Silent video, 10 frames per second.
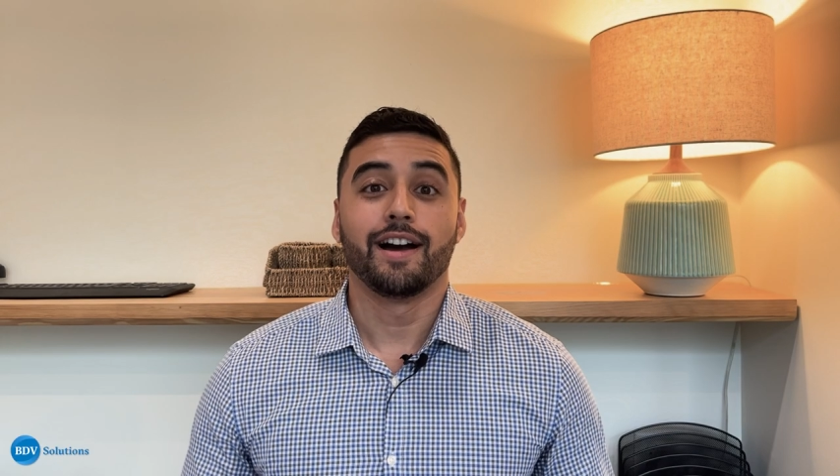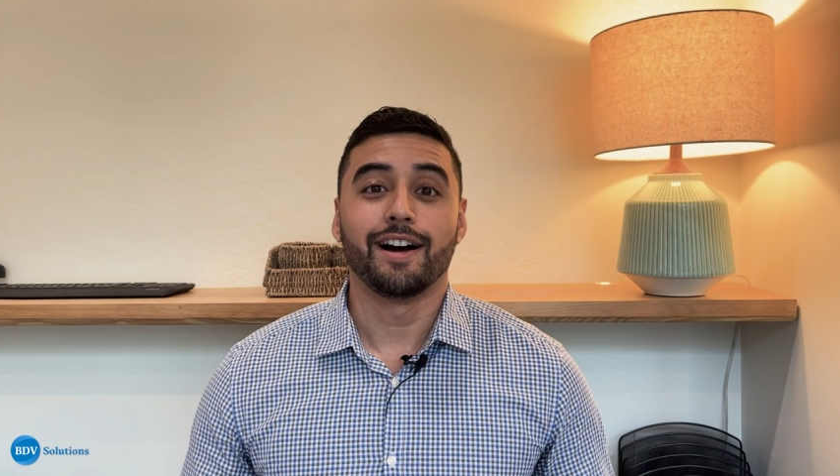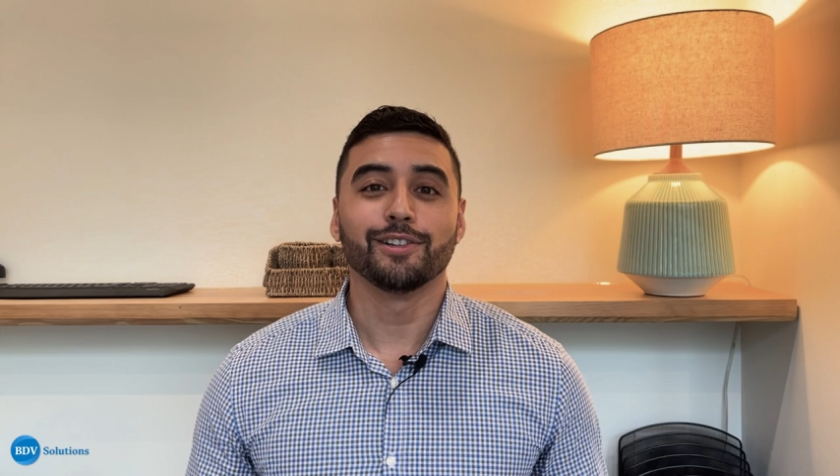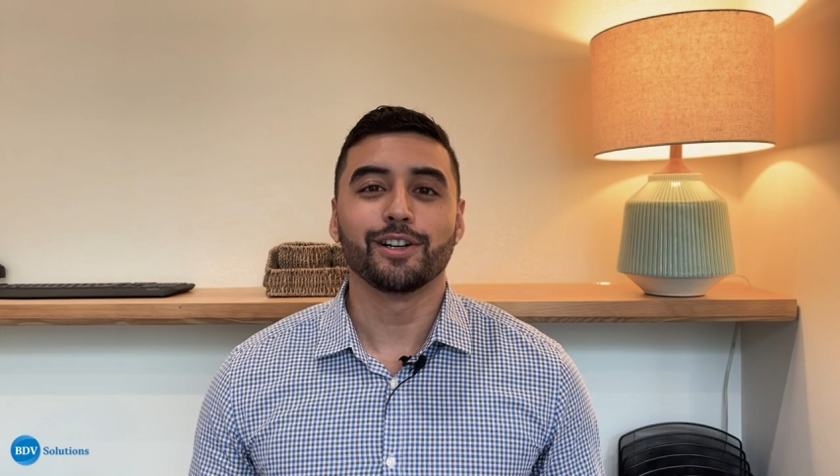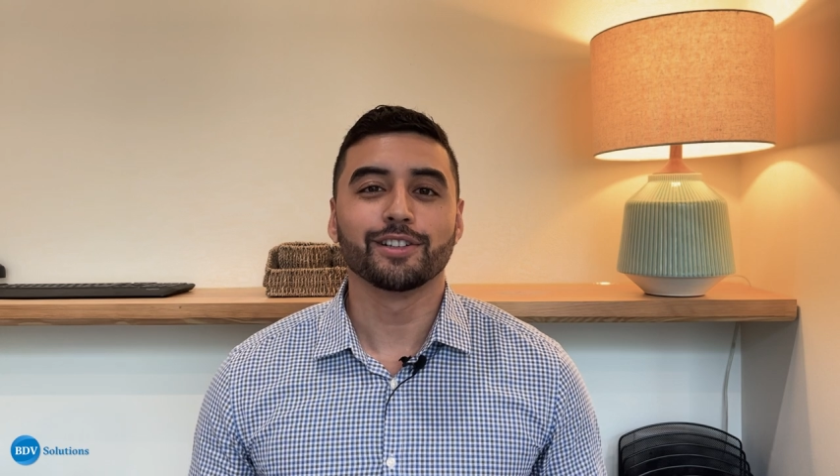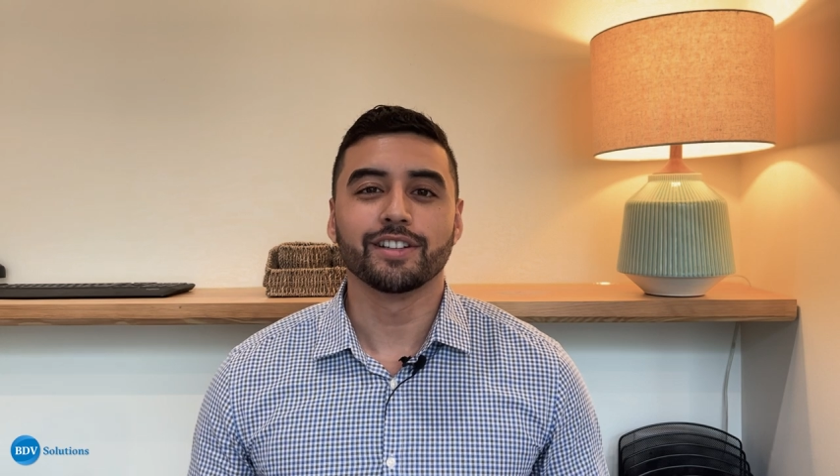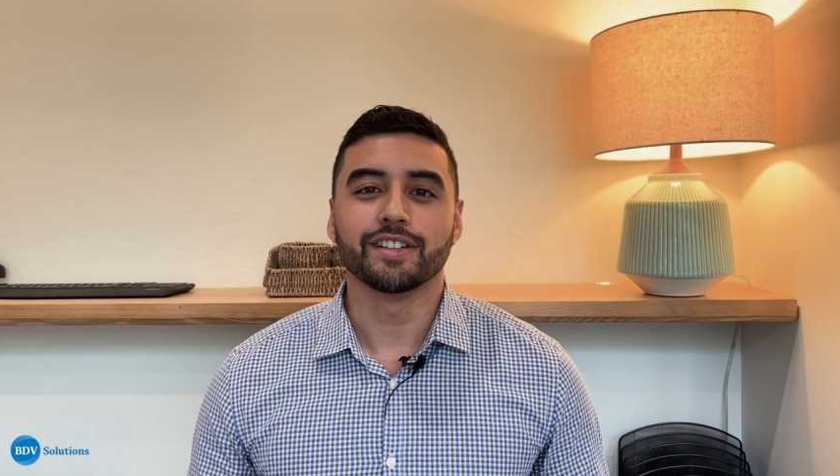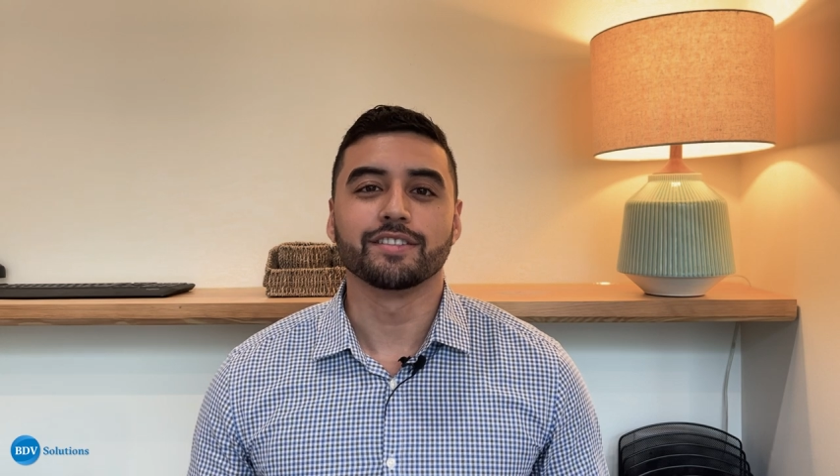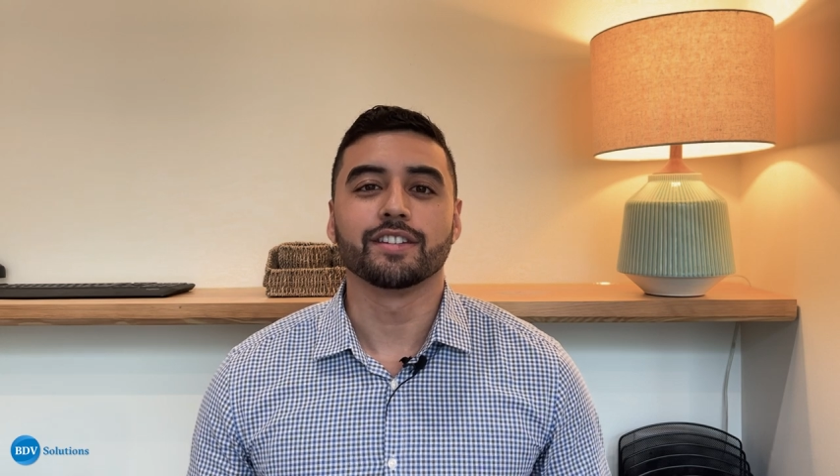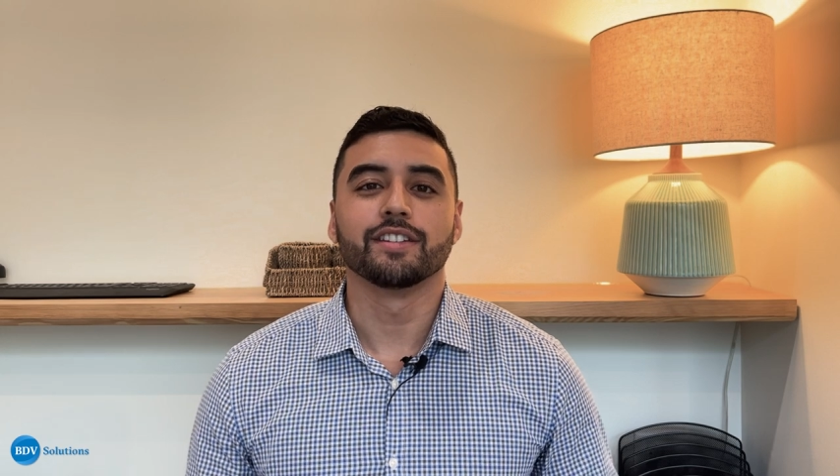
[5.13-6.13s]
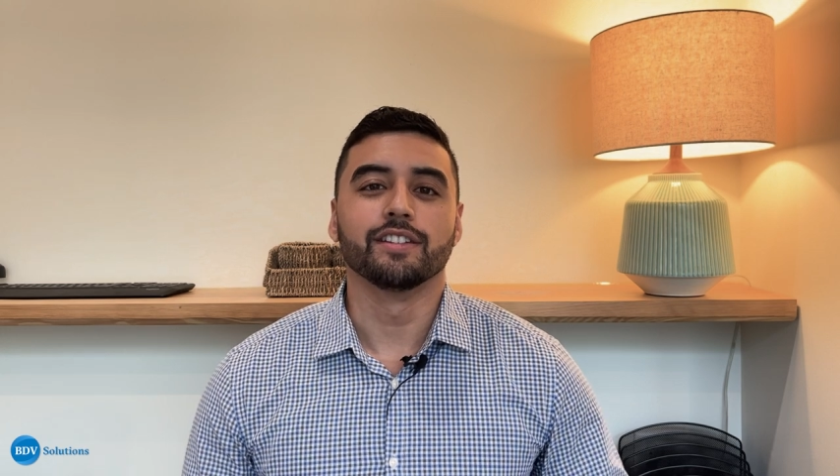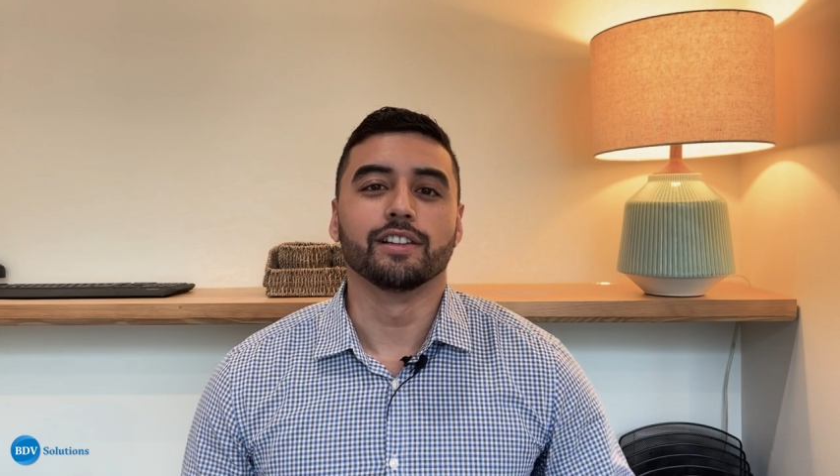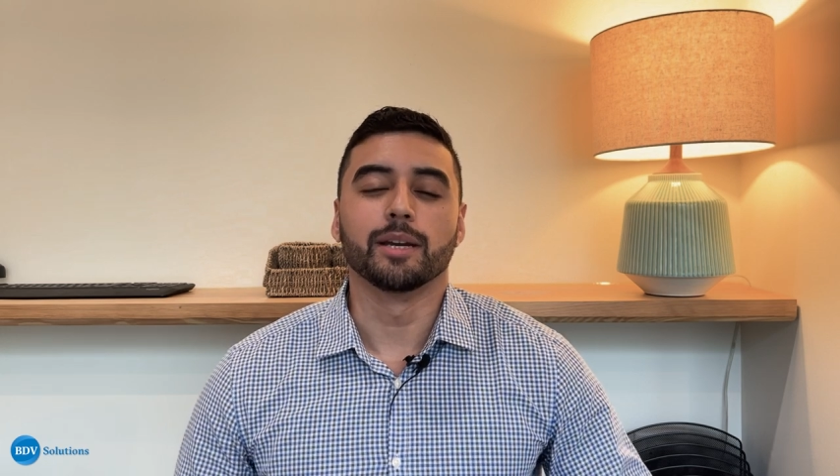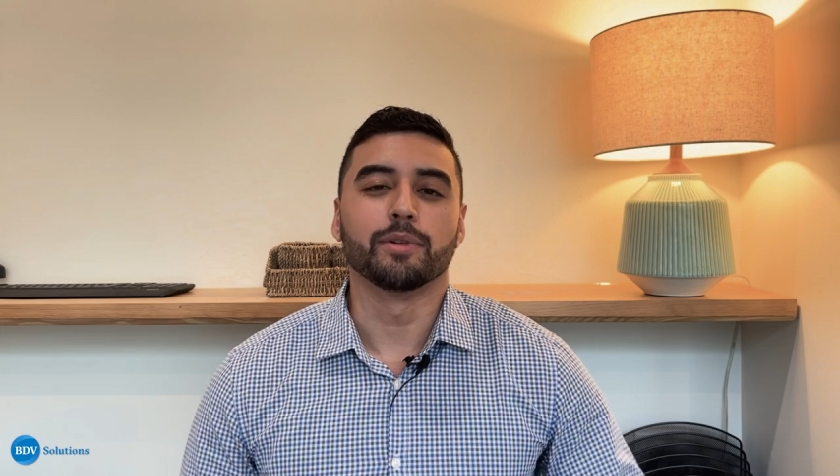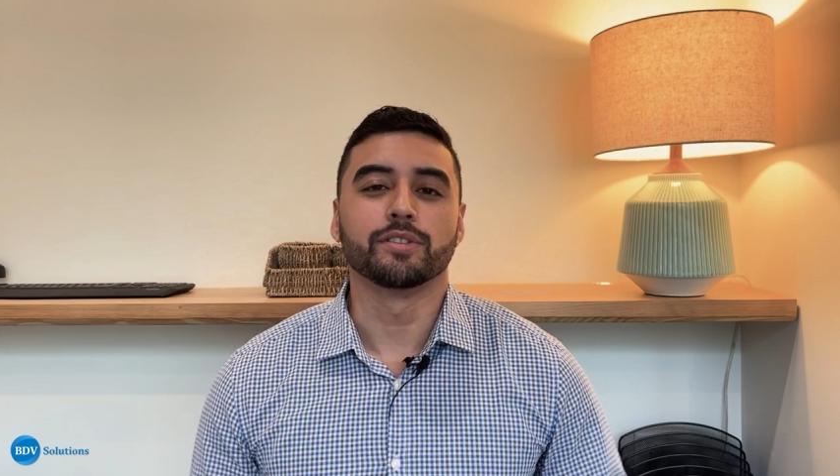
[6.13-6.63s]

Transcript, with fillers: How long does the labor